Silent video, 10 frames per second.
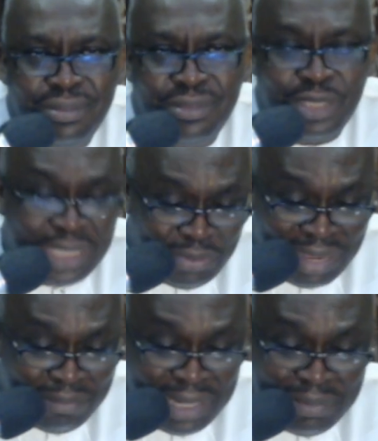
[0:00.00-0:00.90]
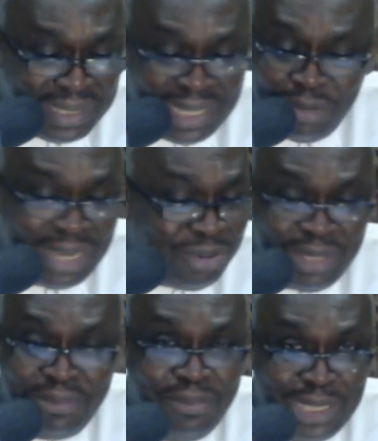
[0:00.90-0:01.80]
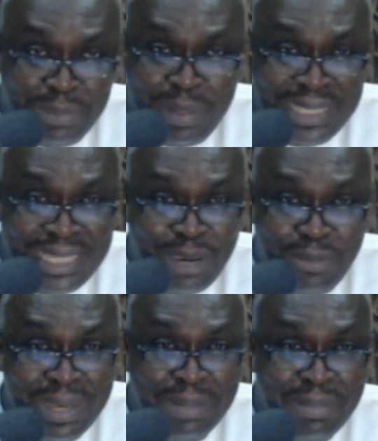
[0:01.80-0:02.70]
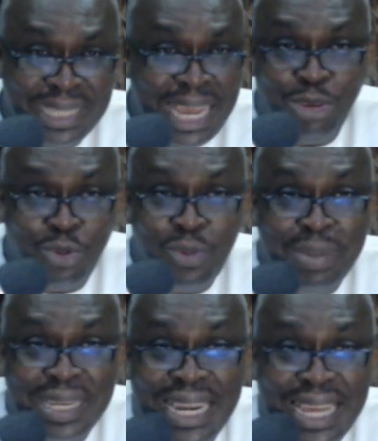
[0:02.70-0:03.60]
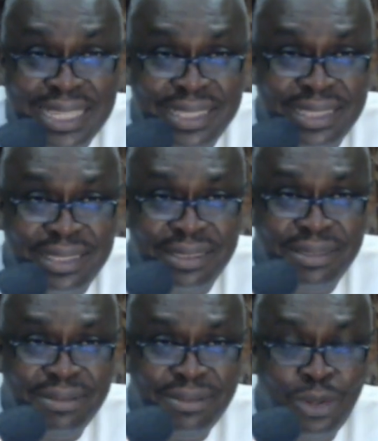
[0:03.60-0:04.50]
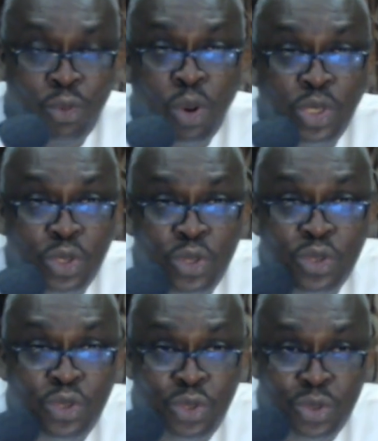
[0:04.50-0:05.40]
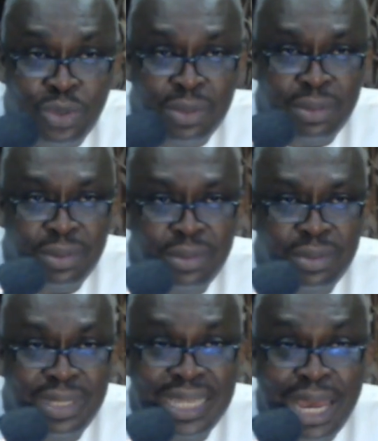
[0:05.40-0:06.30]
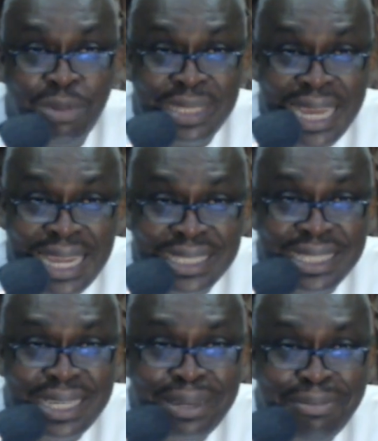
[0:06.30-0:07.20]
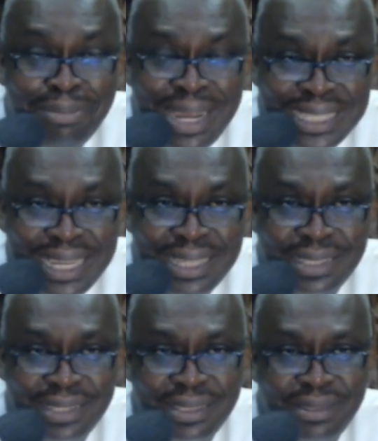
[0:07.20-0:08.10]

You say you have made mistake. You are not the first person that will make mistake, and you won't be the last. What do you do now that matters?